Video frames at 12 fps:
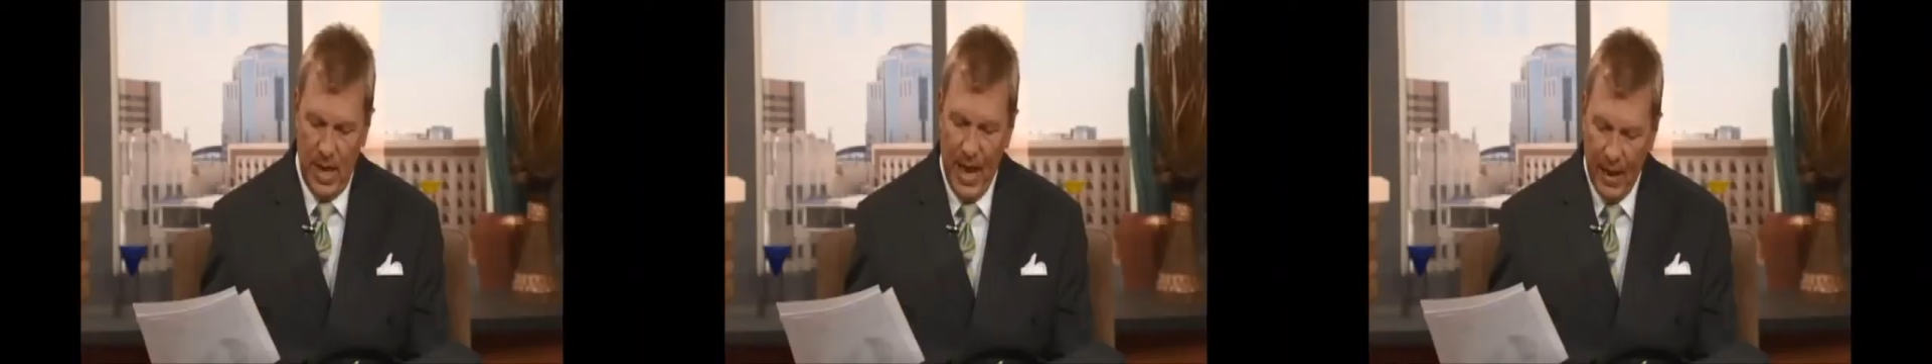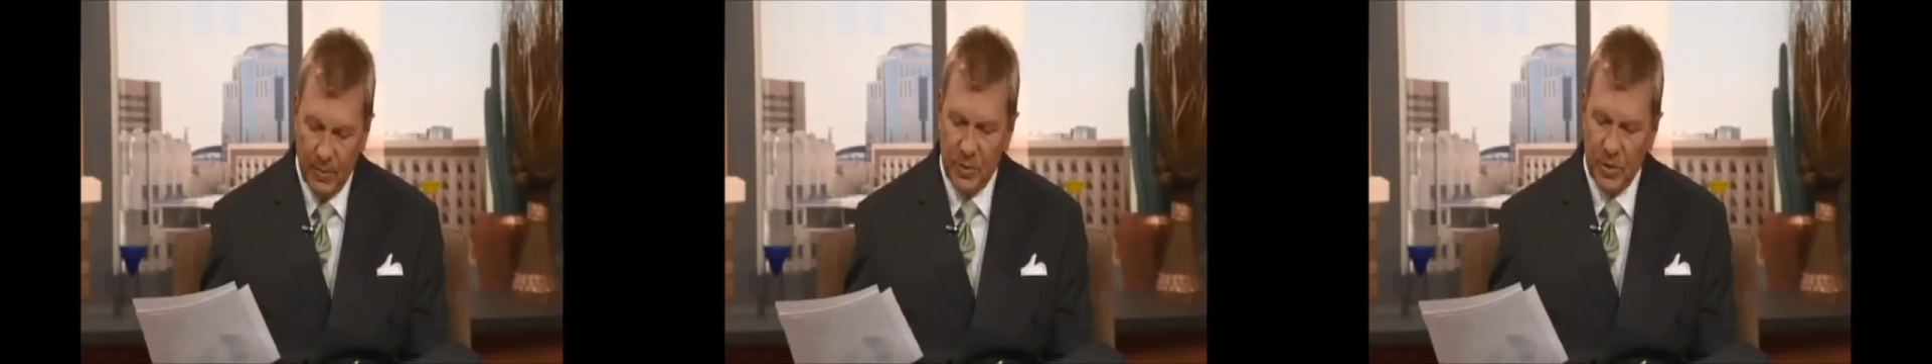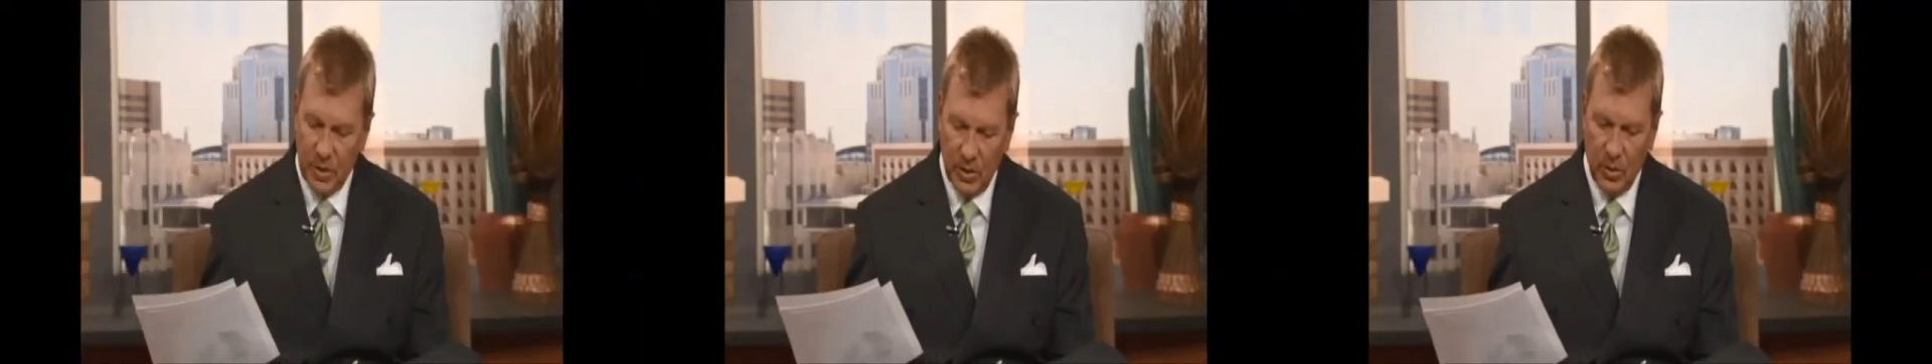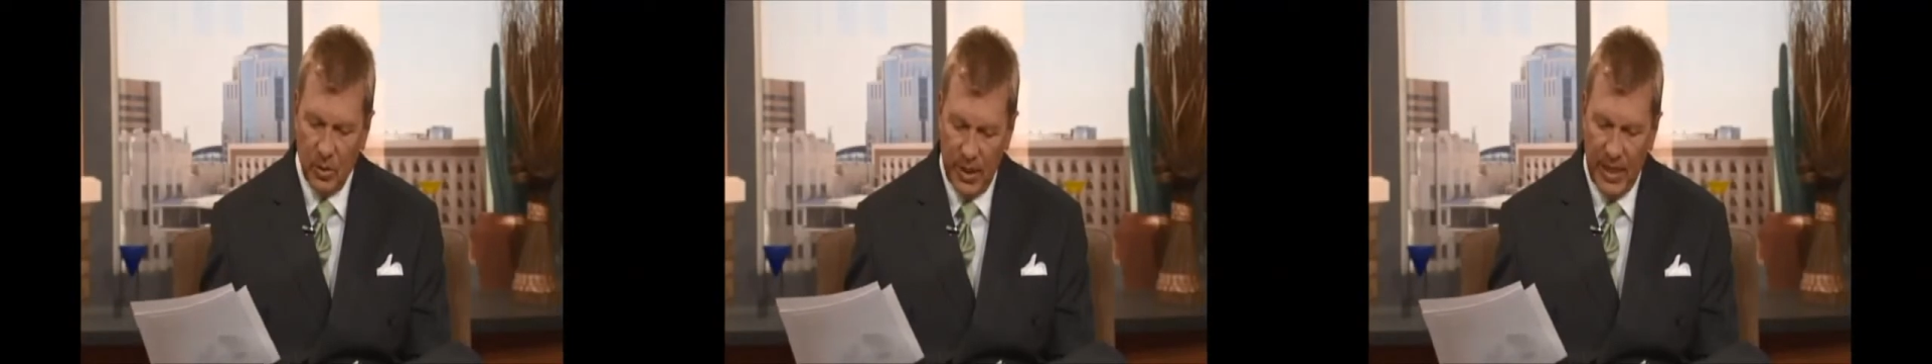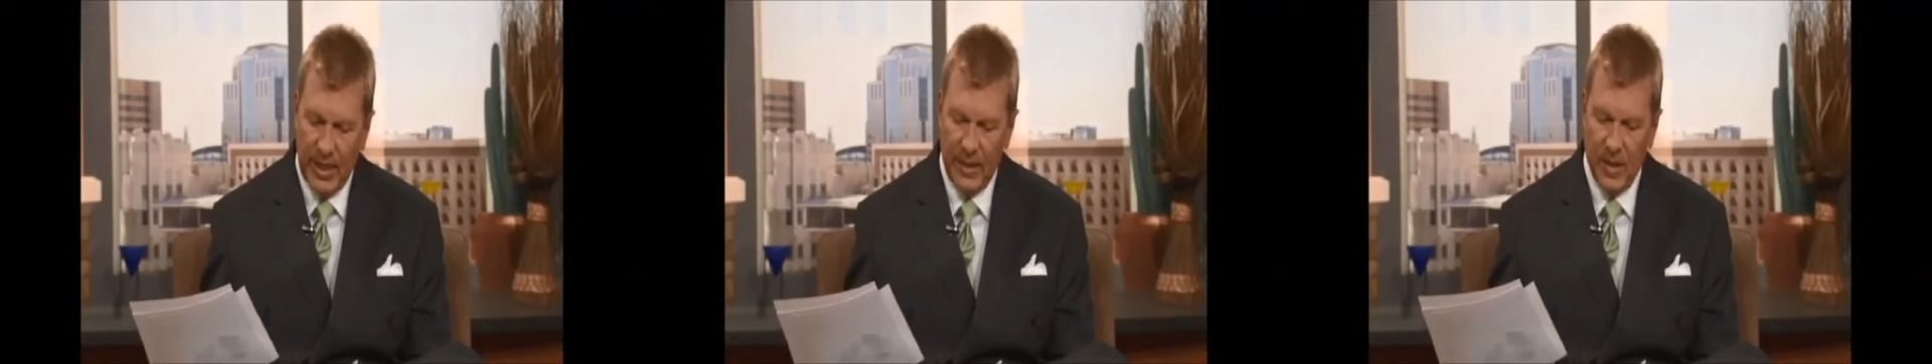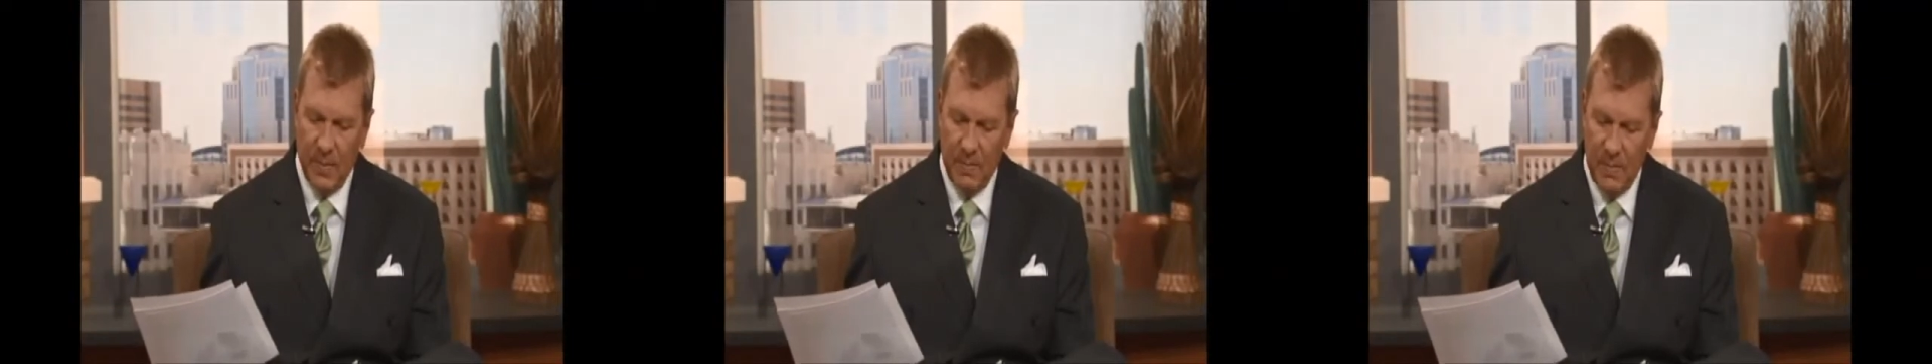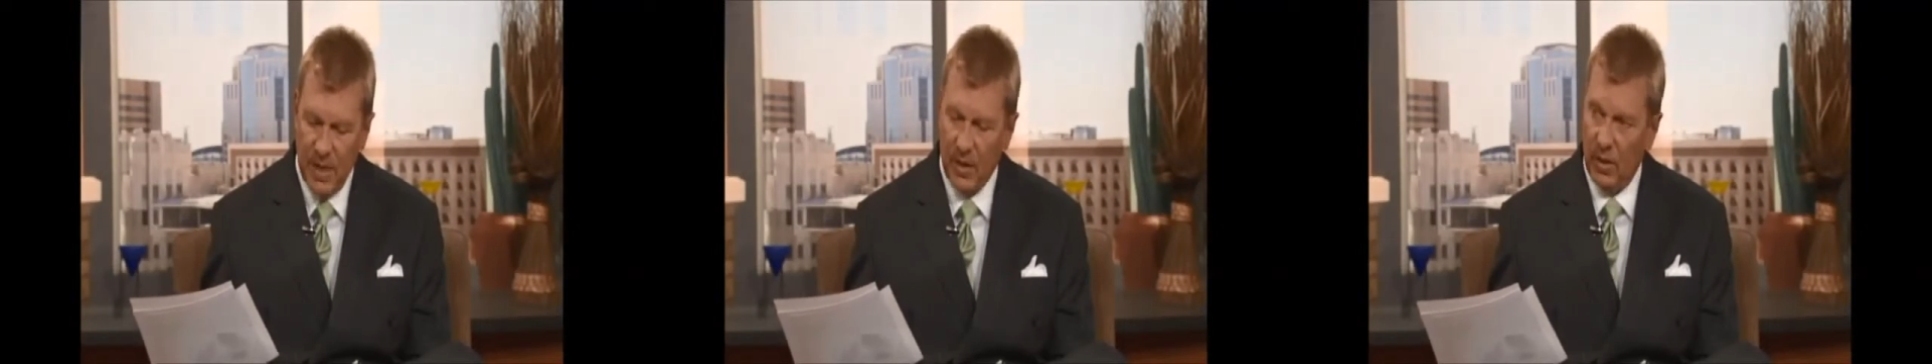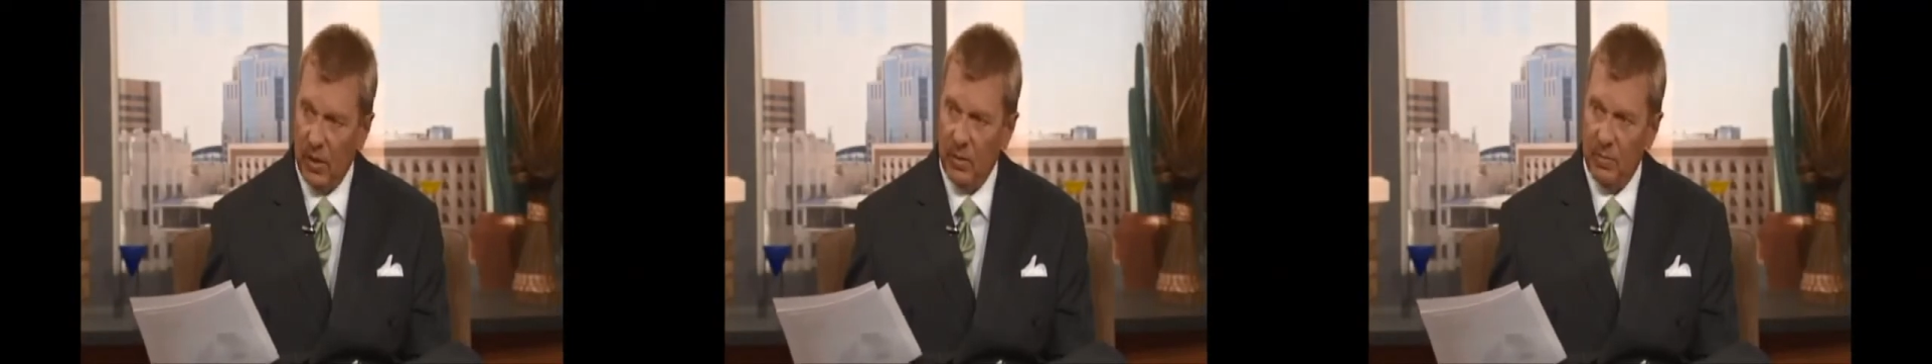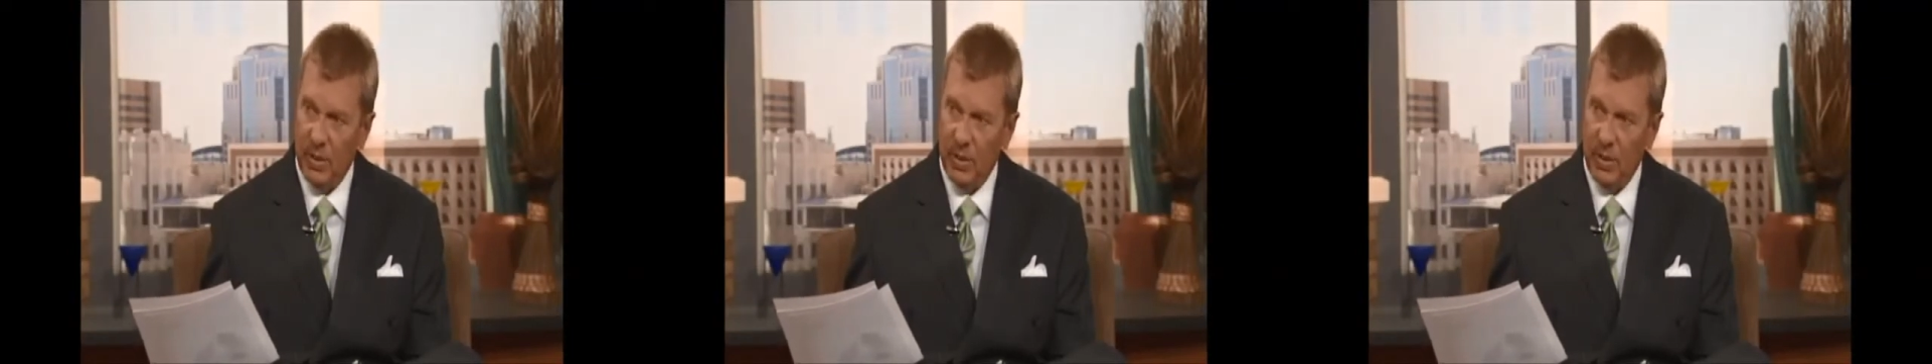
absolutely in the middle